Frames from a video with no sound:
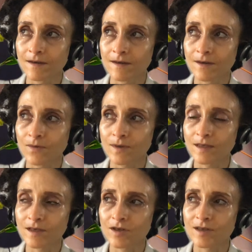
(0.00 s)
it
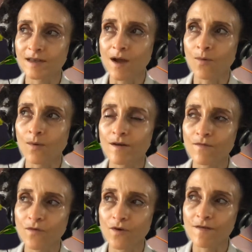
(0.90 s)
wasn't just that
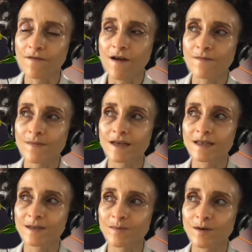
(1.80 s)
145
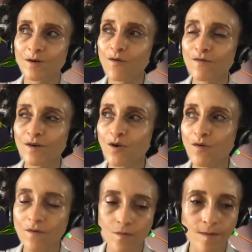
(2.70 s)
minutes, but over and
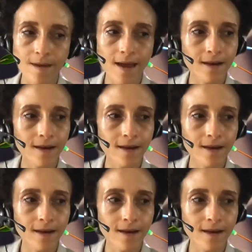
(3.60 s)
over we met.